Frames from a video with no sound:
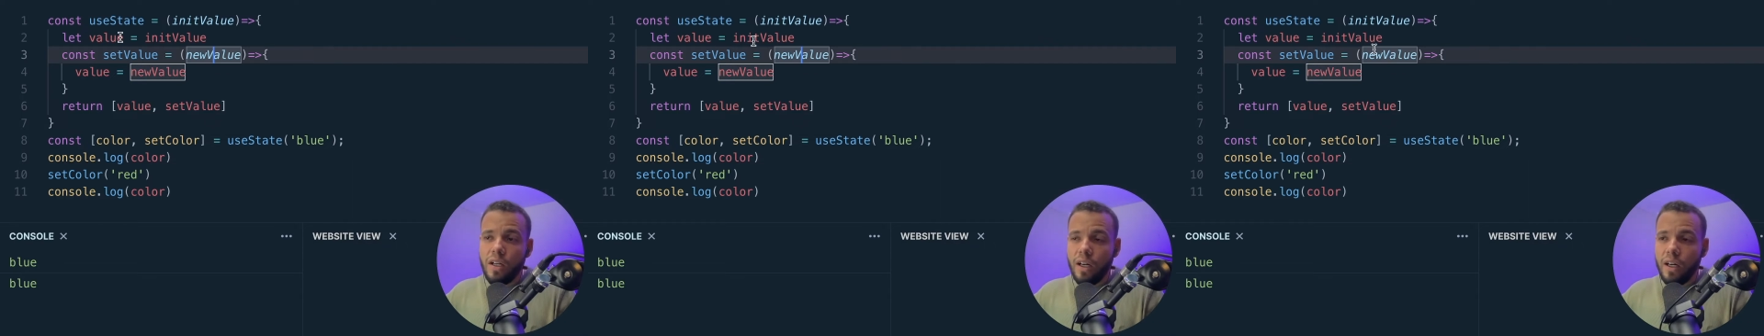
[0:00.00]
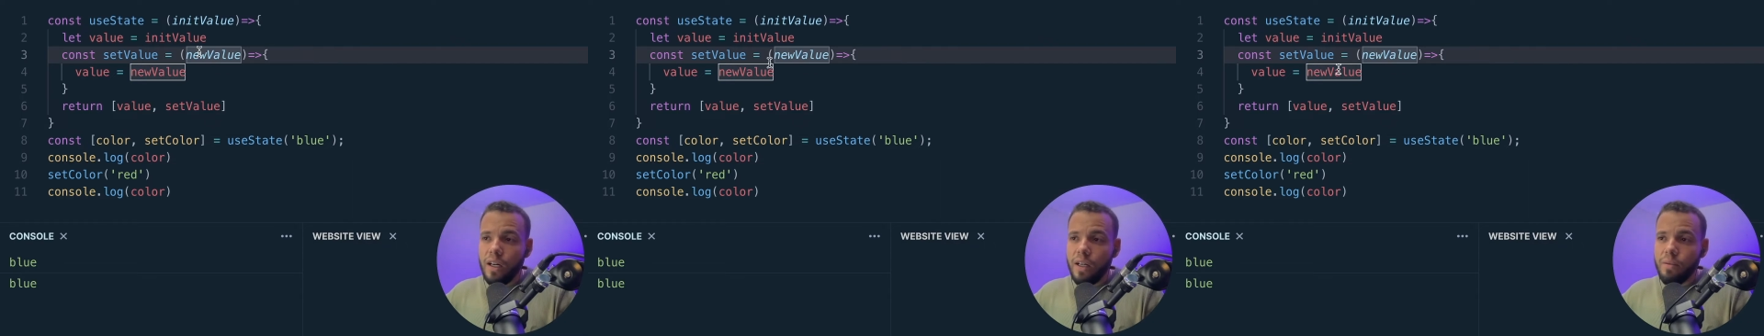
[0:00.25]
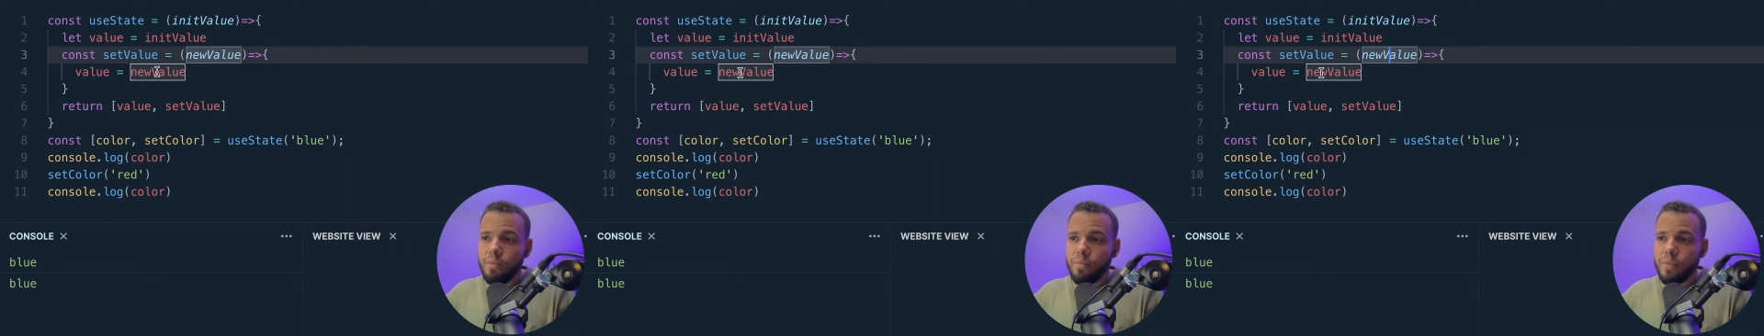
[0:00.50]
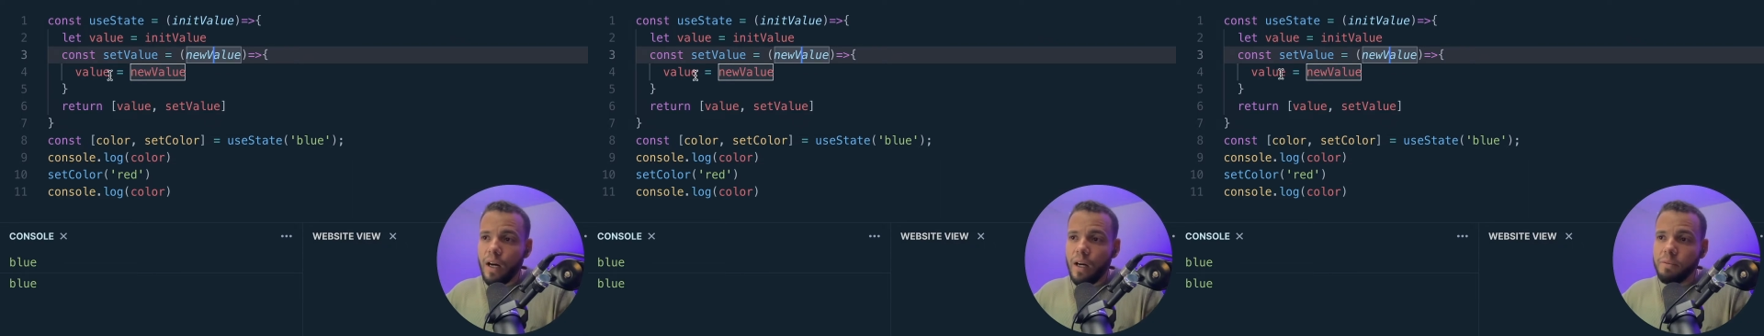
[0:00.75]

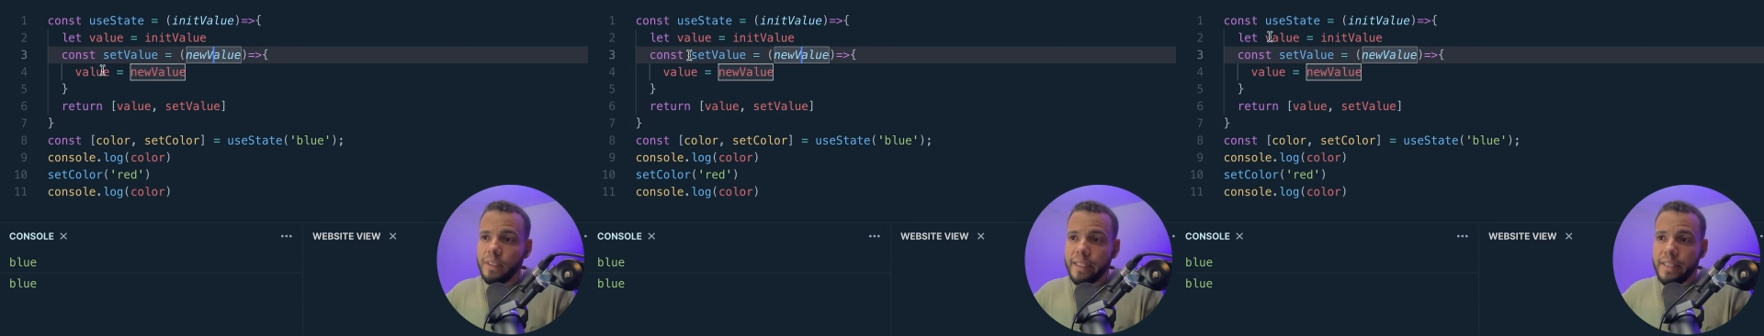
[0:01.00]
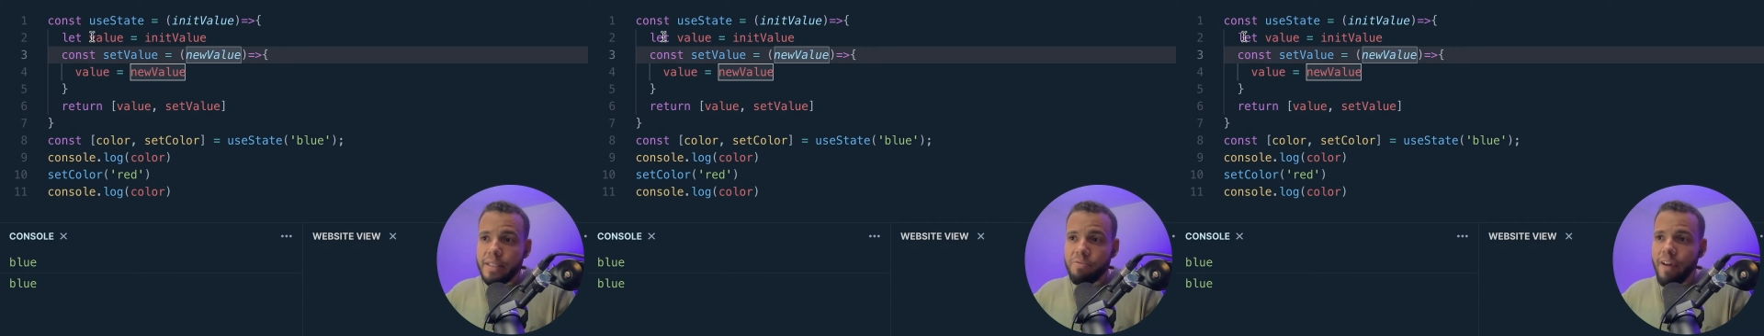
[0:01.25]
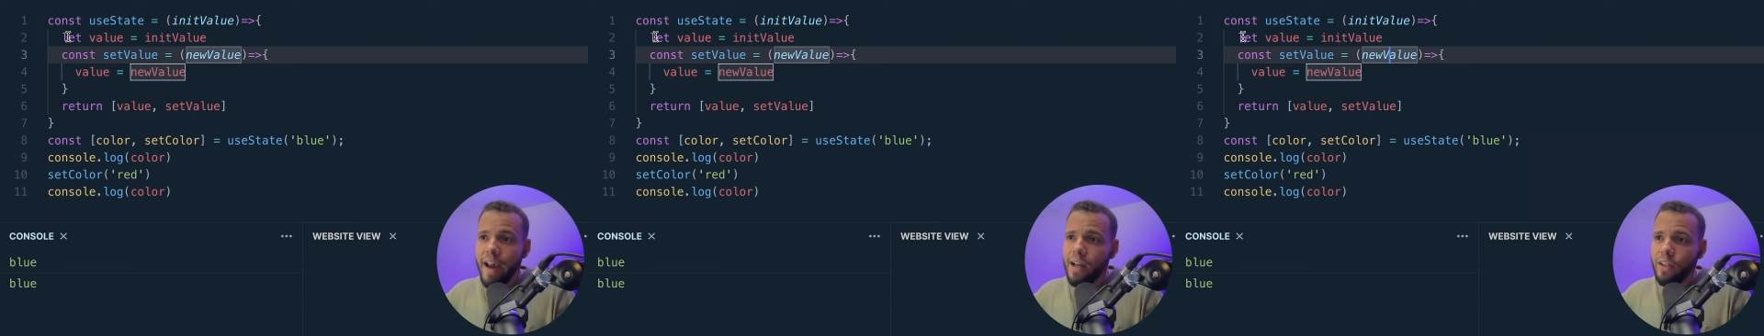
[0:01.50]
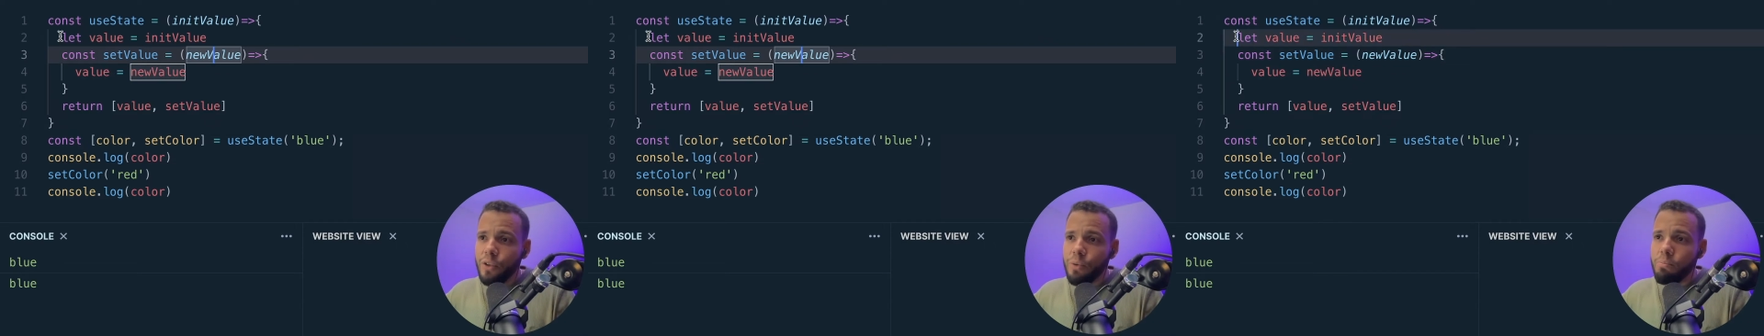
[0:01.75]
updates
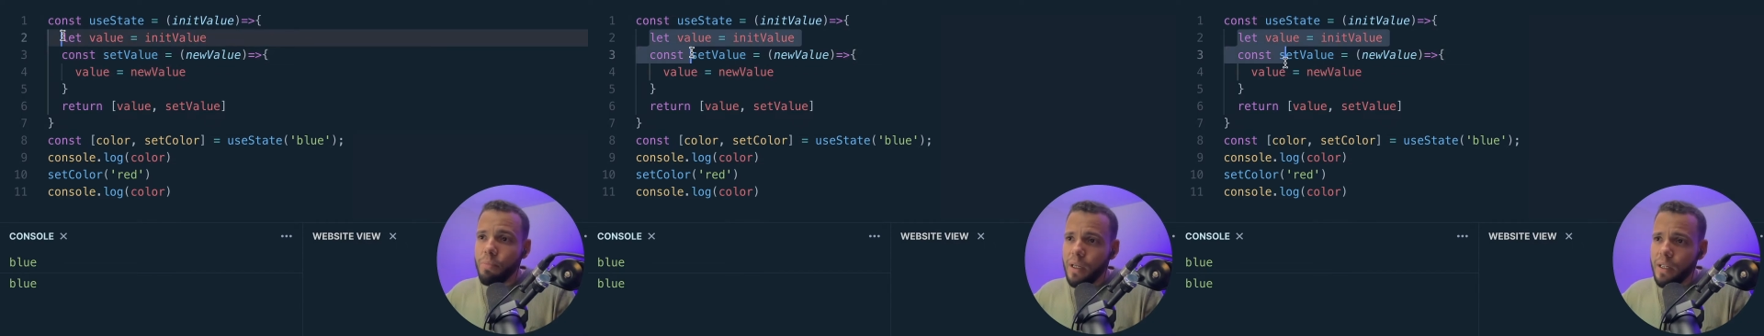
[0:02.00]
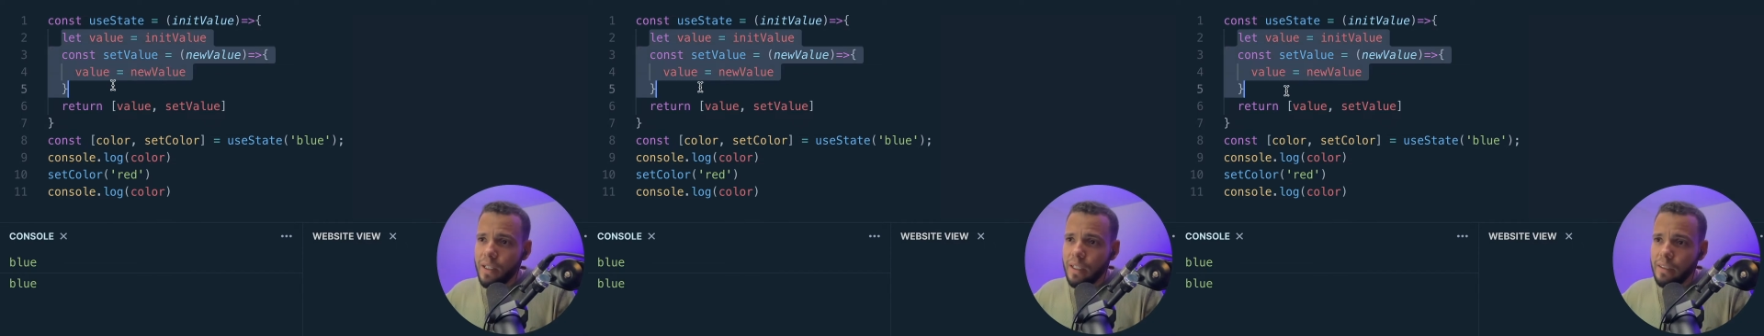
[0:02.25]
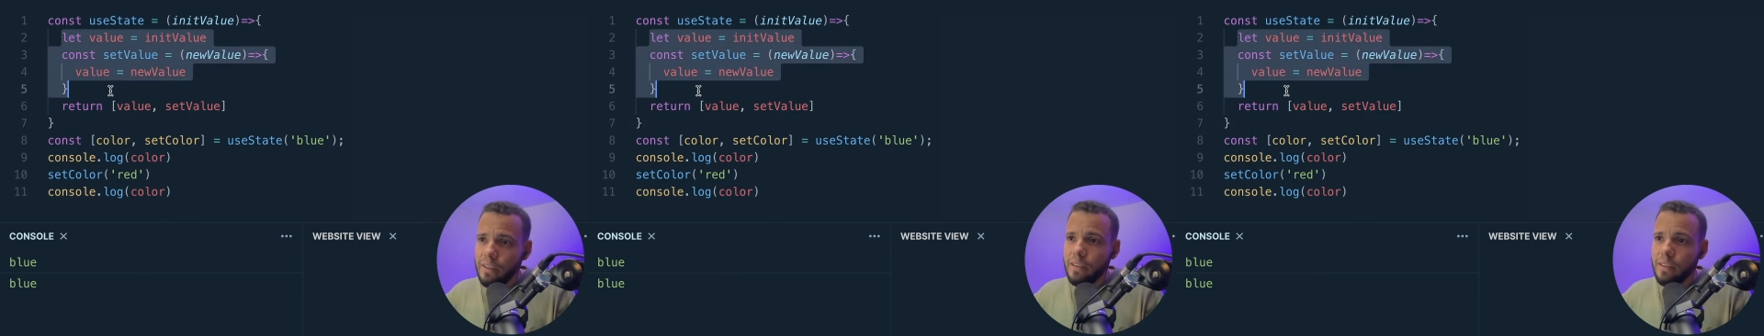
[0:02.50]
value, but